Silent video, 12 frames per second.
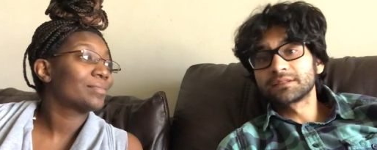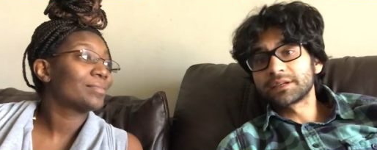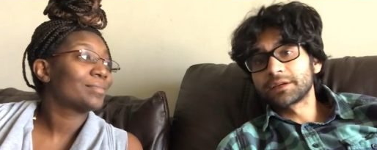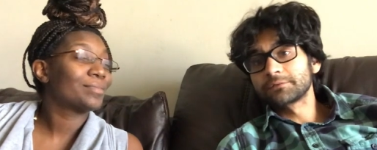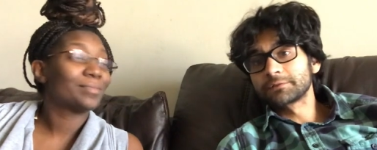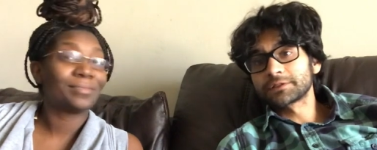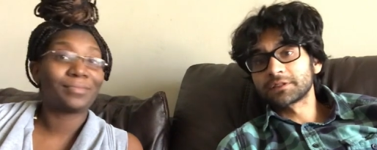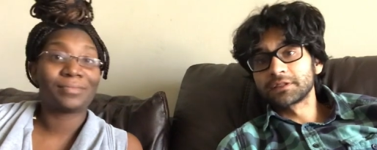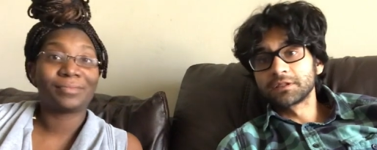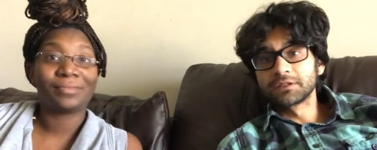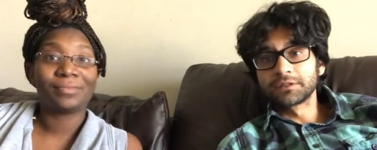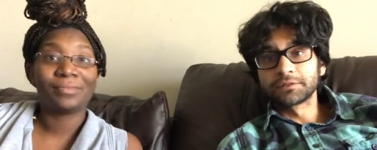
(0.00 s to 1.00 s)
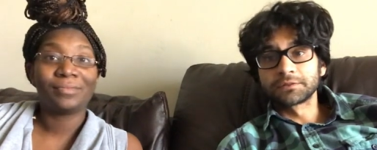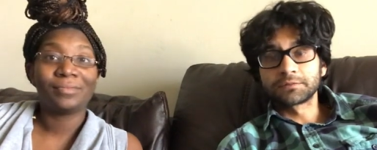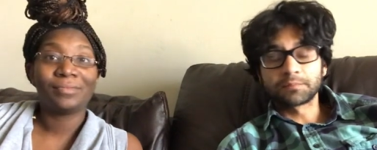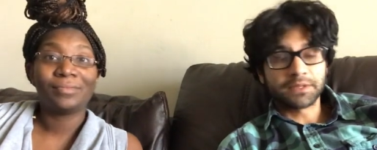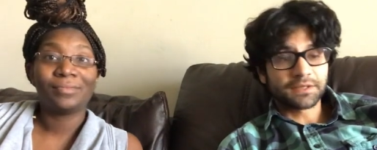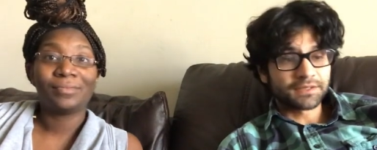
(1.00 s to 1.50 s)
Speaker 1: down was our little dude
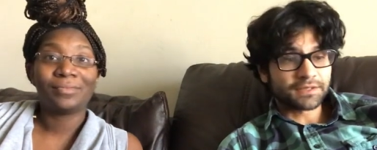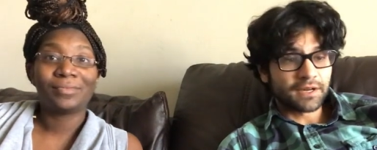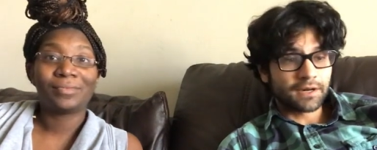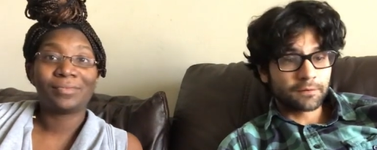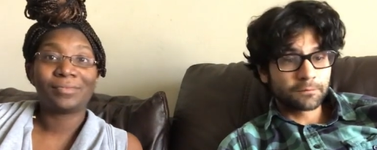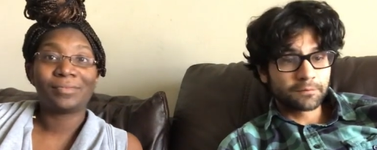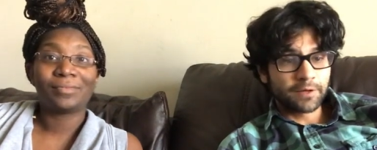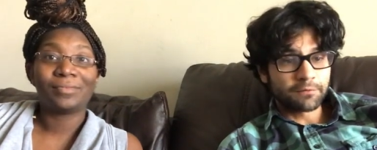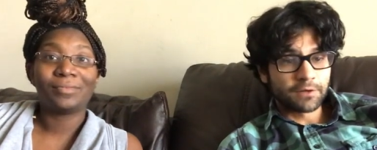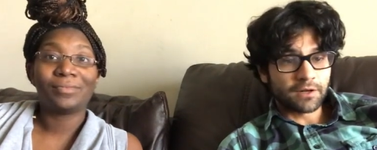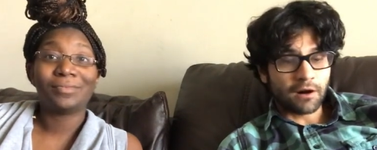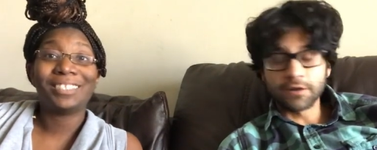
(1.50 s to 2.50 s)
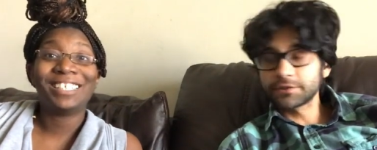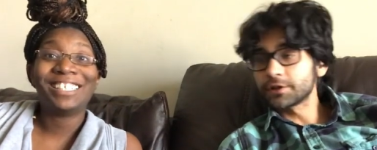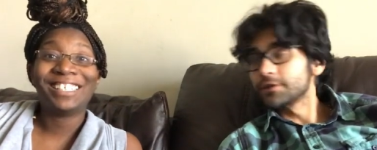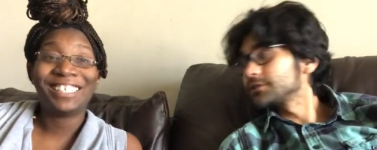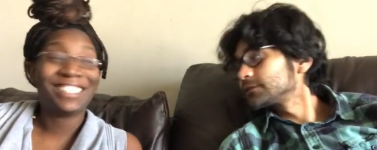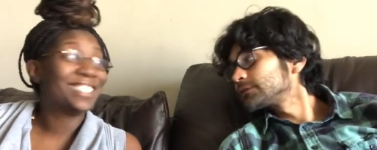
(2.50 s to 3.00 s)
because uh, we were hard
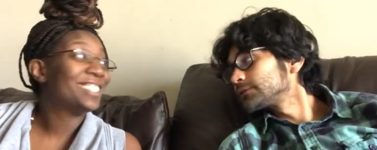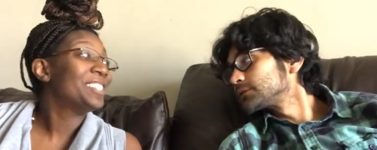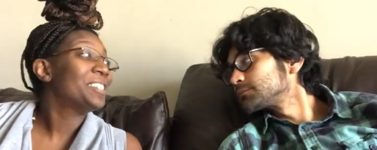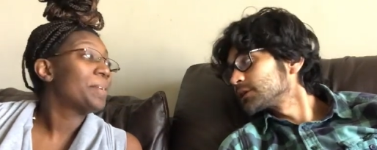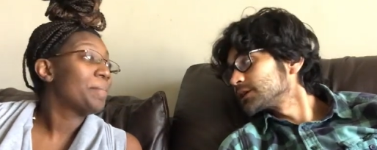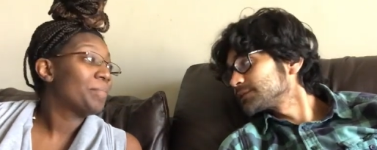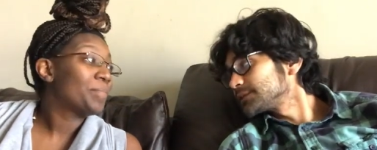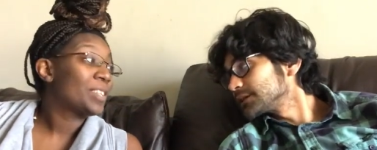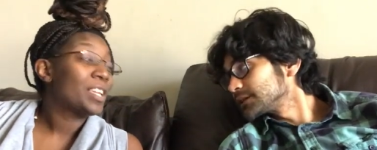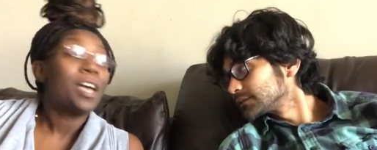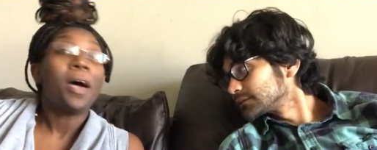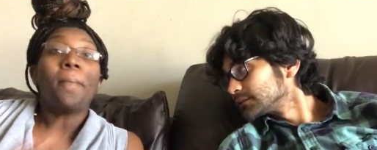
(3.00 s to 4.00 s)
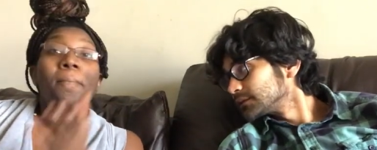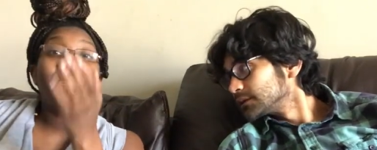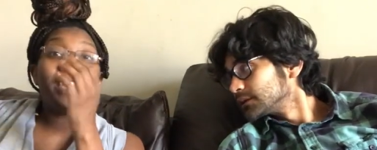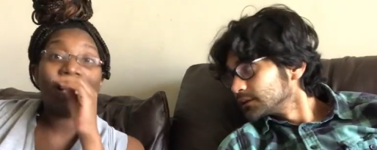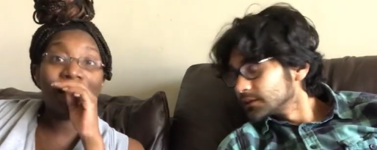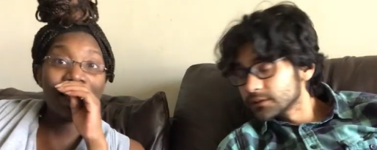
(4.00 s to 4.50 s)
charging for breastfeeding.
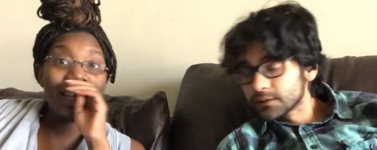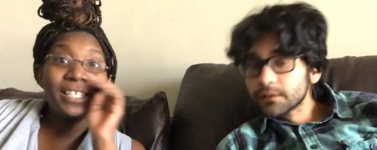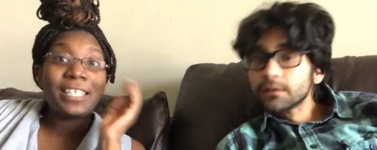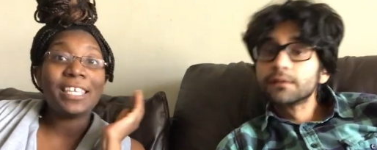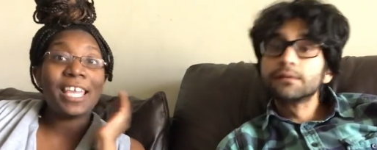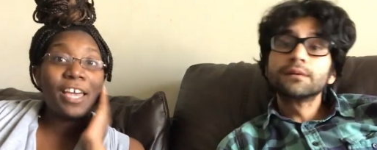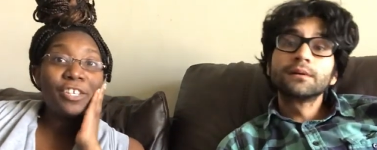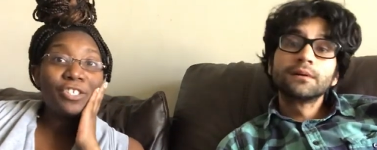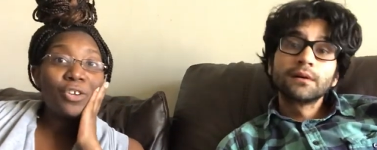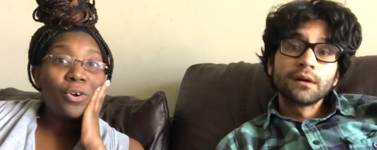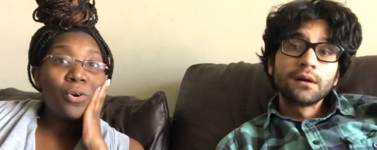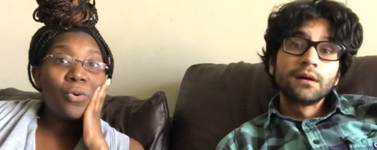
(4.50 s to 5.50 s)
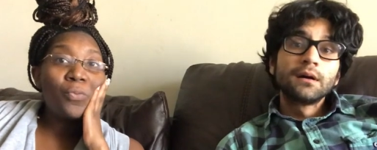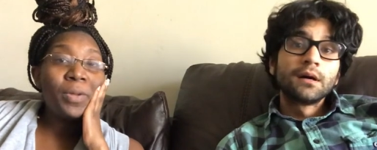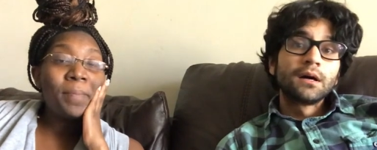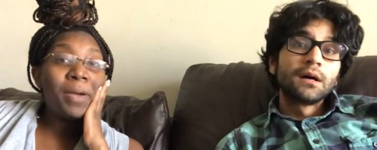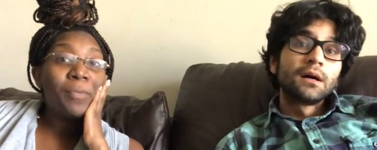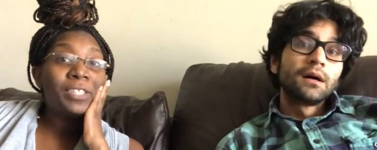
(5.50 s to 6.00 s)
Speaker 2: Because, yeah, so we
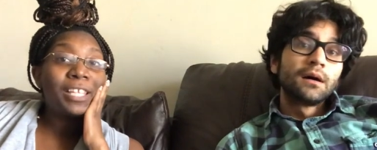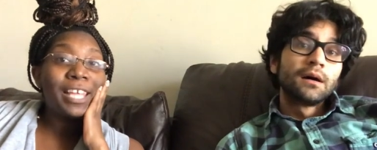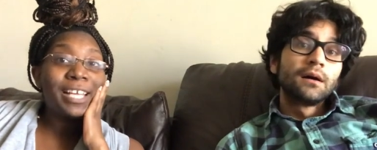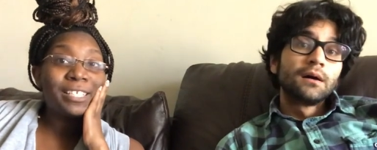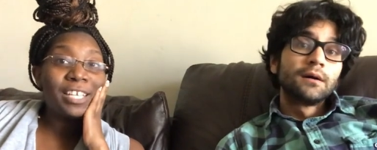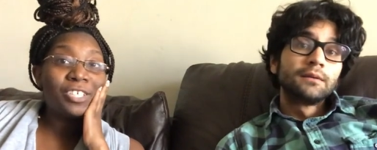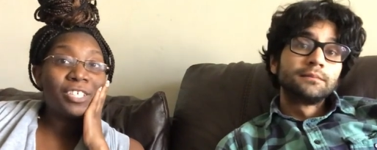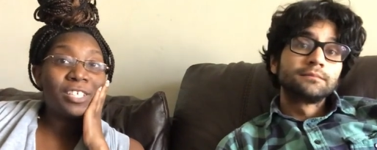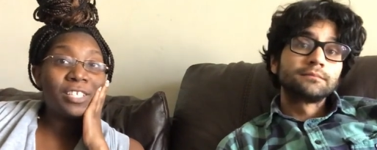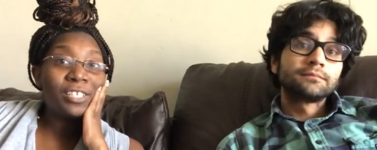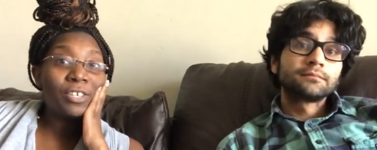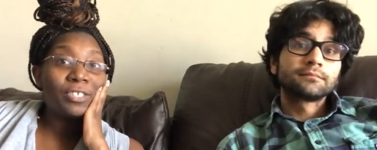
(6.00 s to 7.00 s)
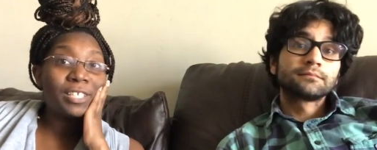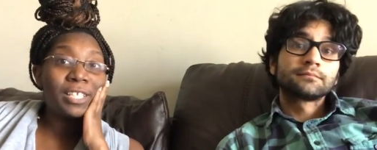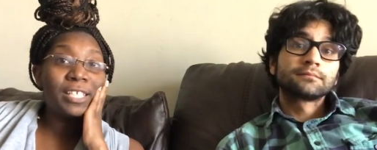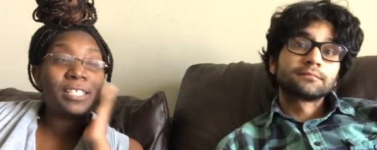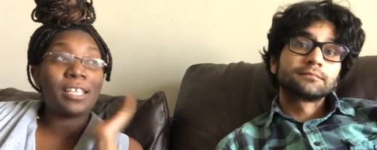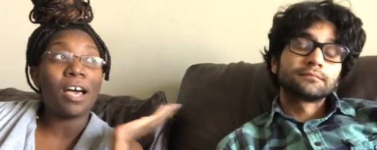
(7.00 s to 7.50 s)
met with the lactation consultant.
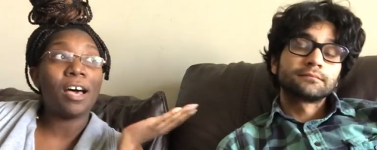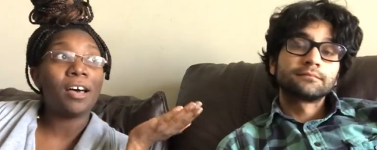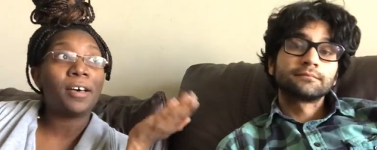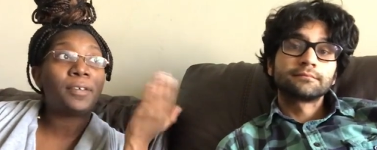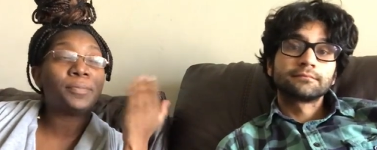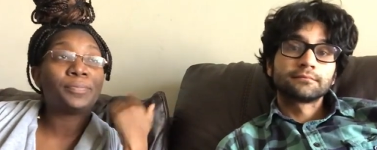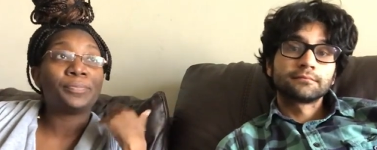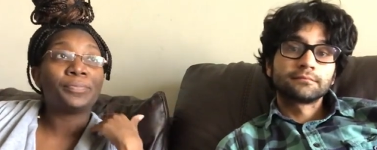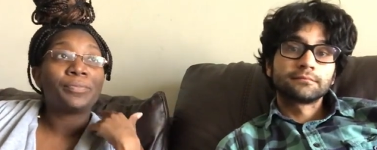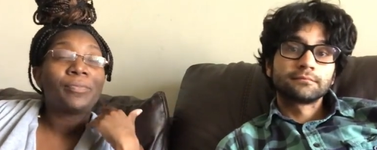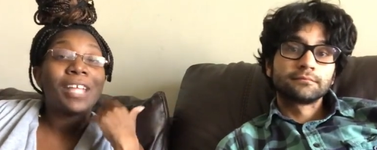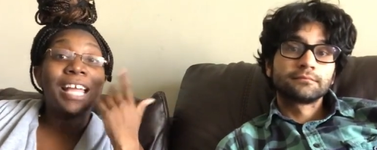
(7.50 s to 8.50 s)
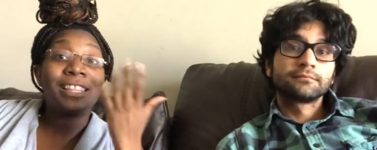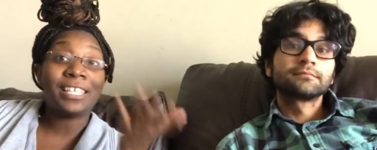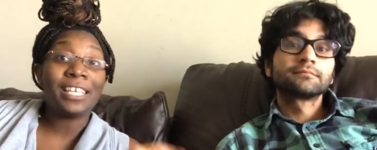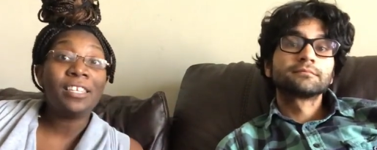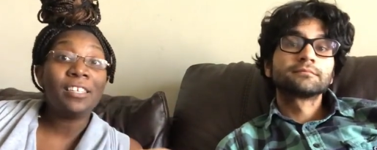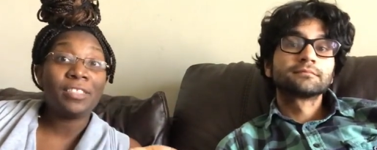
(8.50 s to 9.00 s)
Um, at the
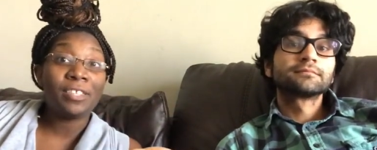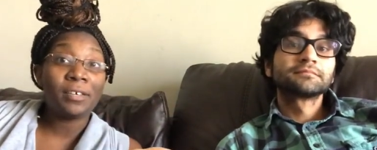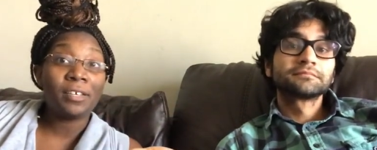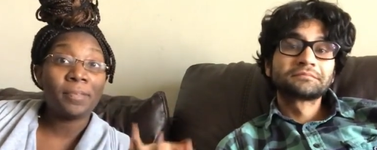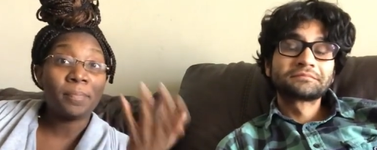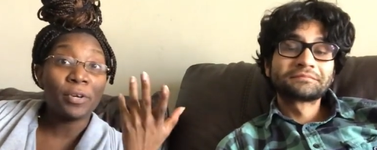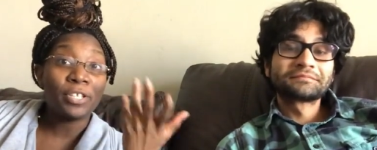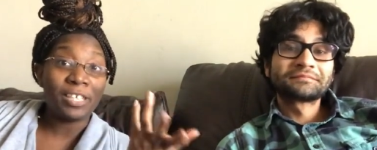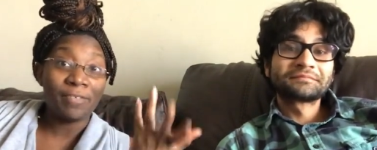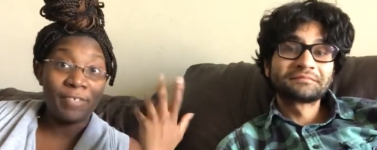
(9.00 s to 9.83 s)
end of the birthing